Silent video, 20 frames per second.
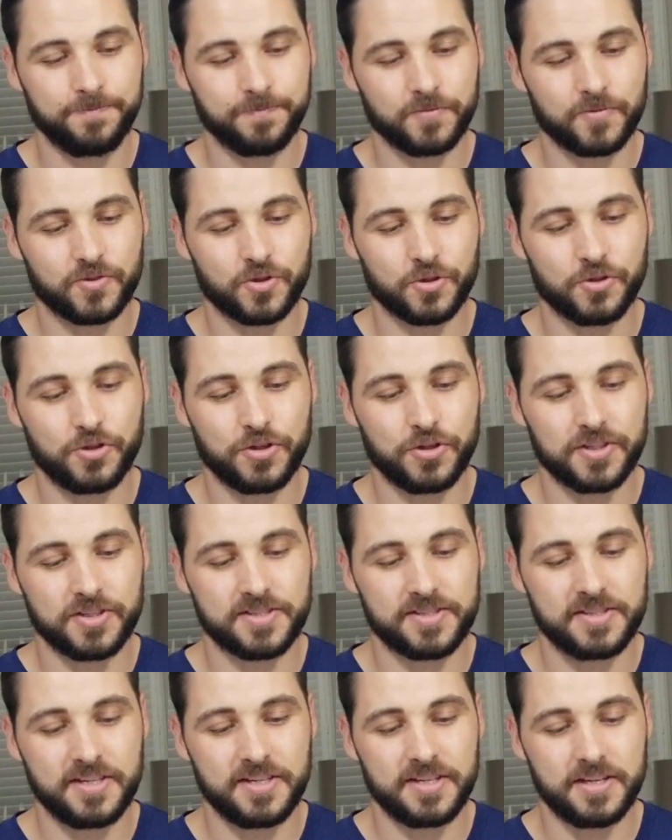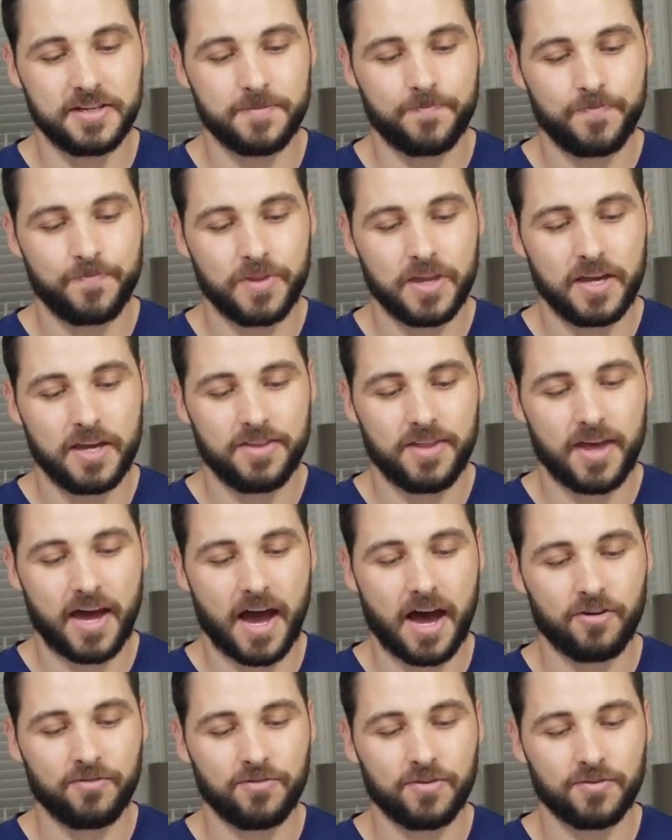So as you can see, the
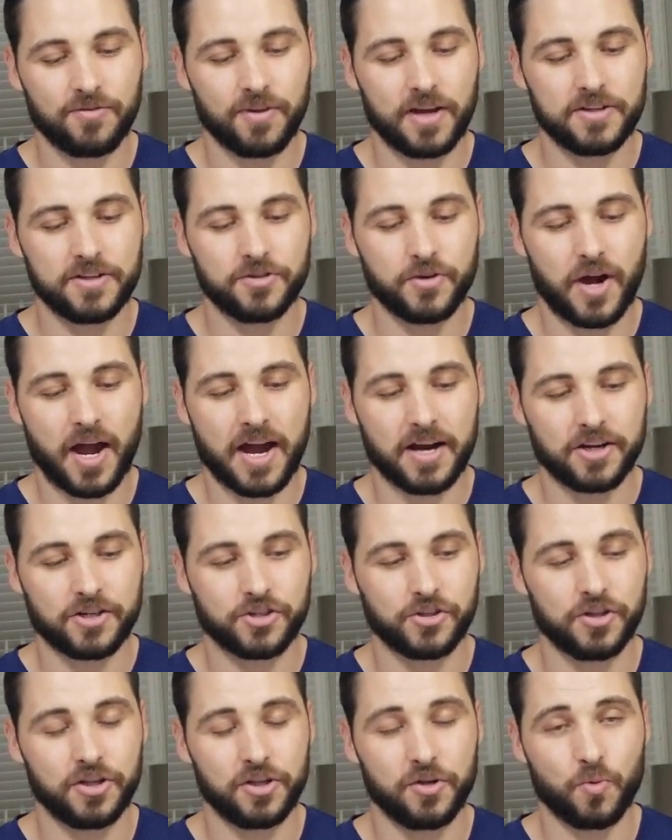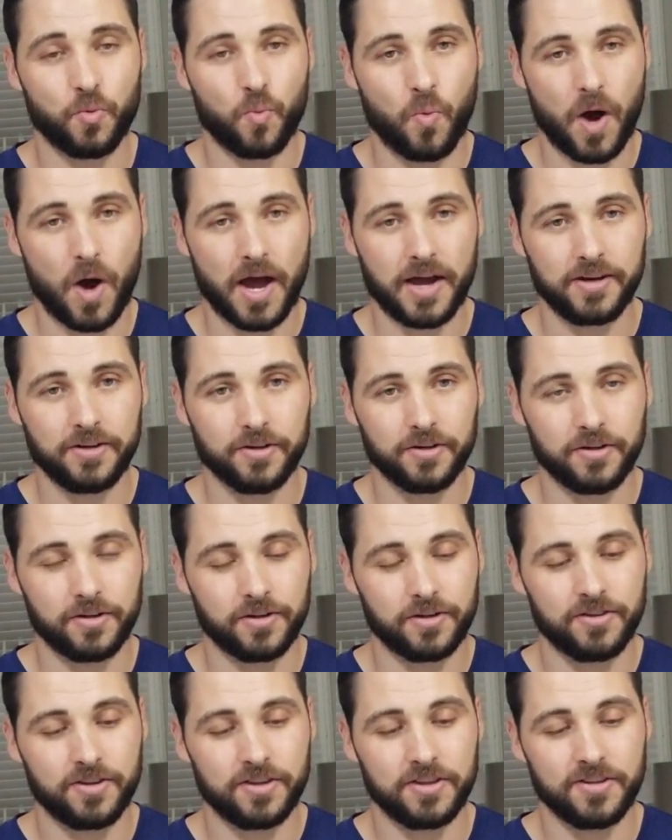Alphaflys are actually
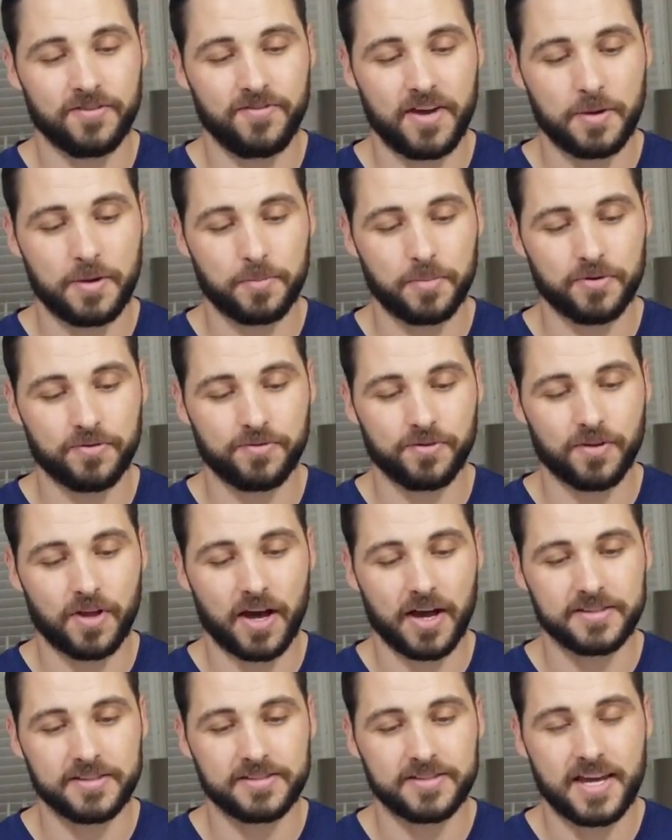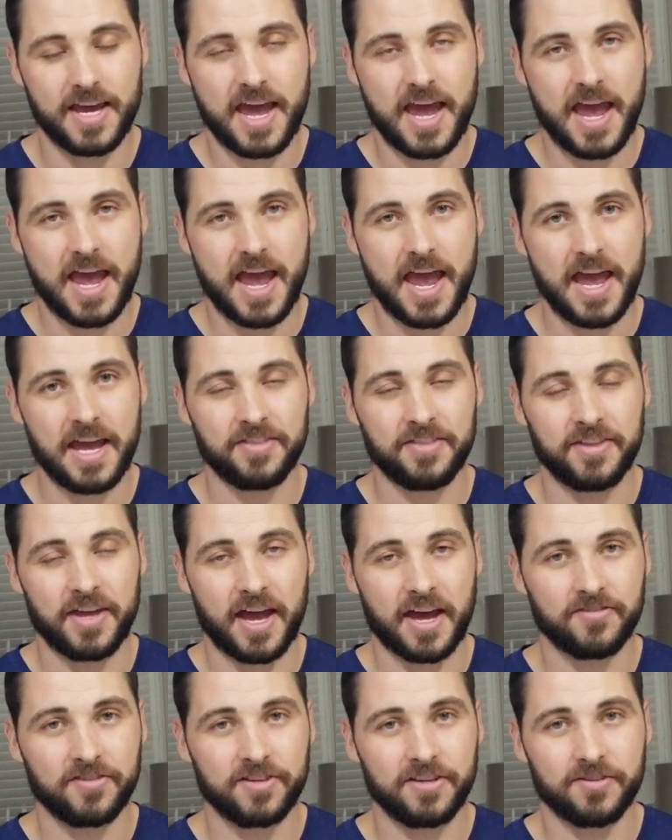wider than the Vaporflys, and they
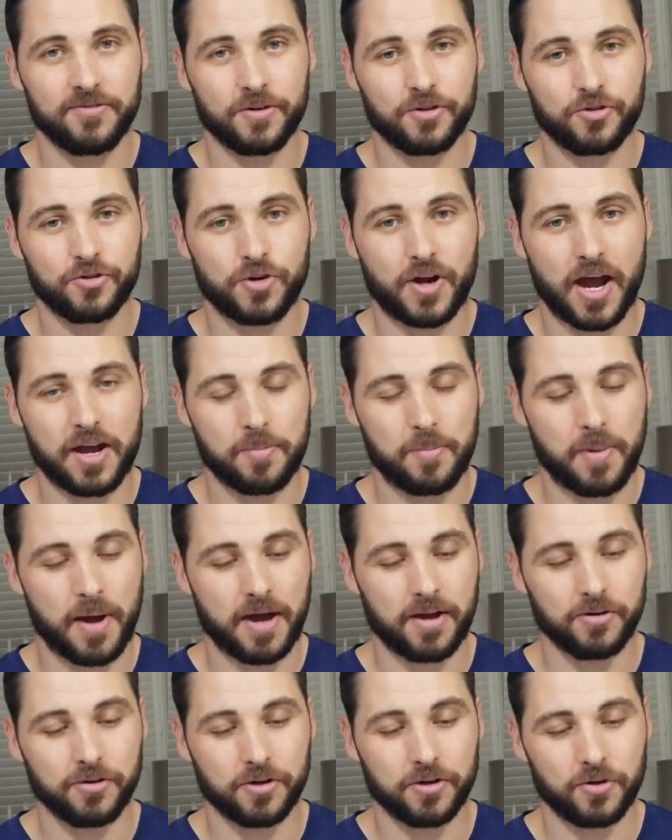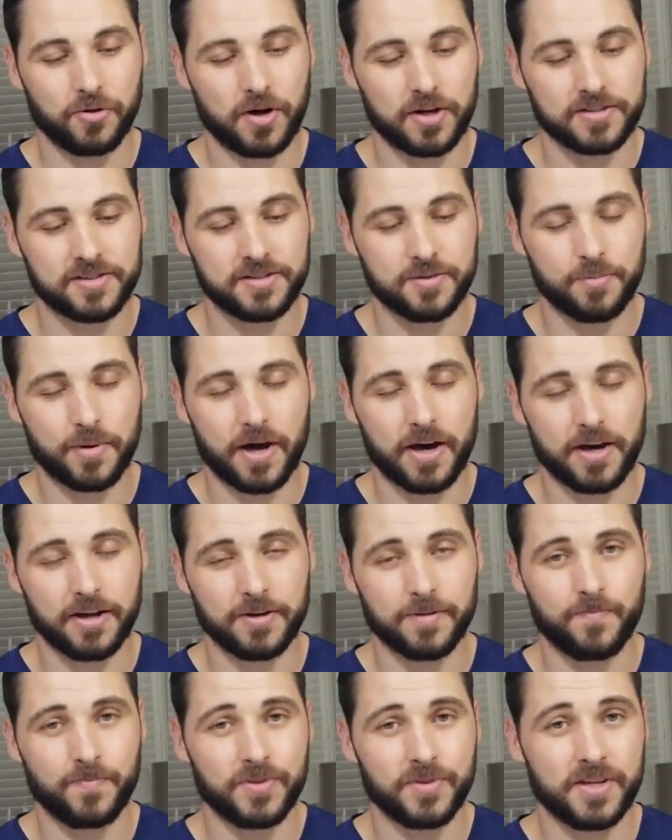have a different track pattern across the
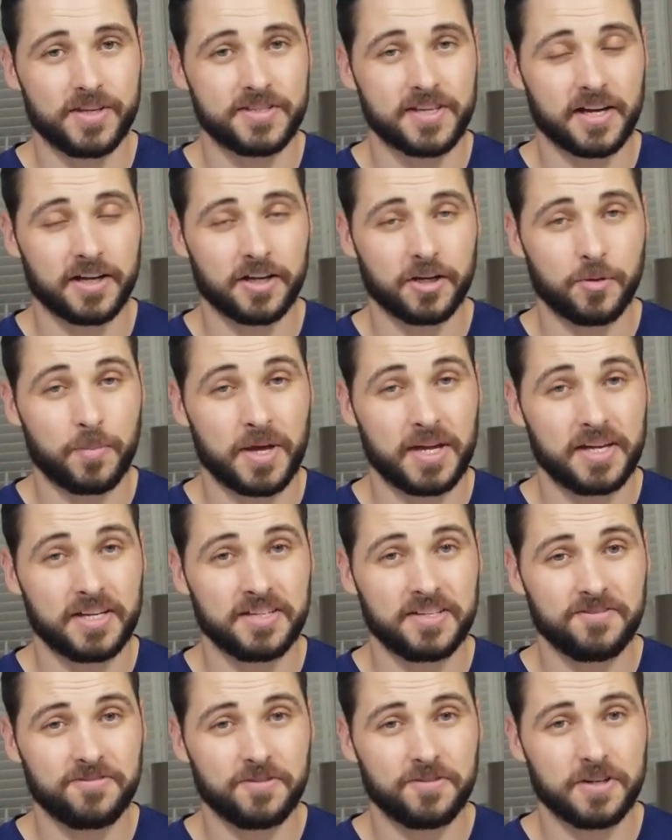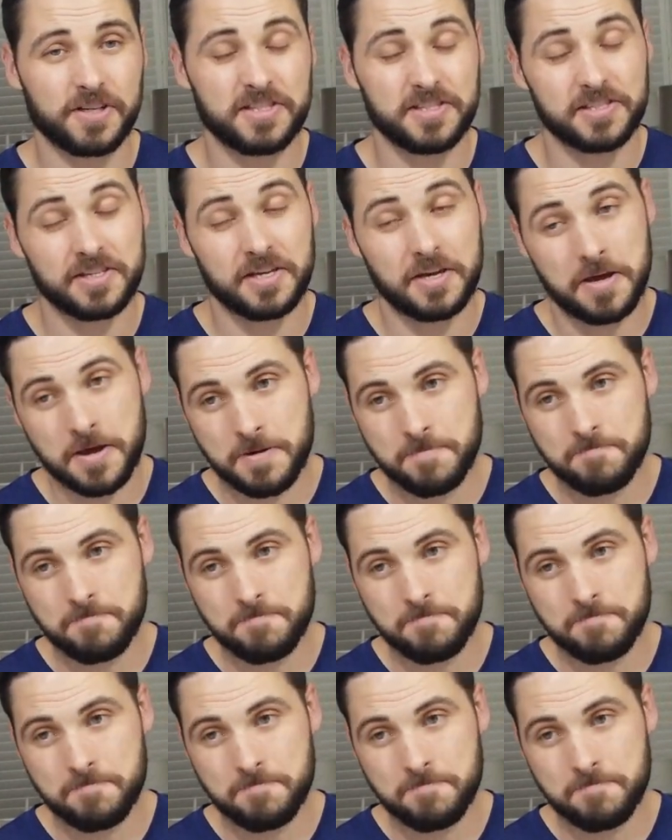bottom. Is that going to make a difference?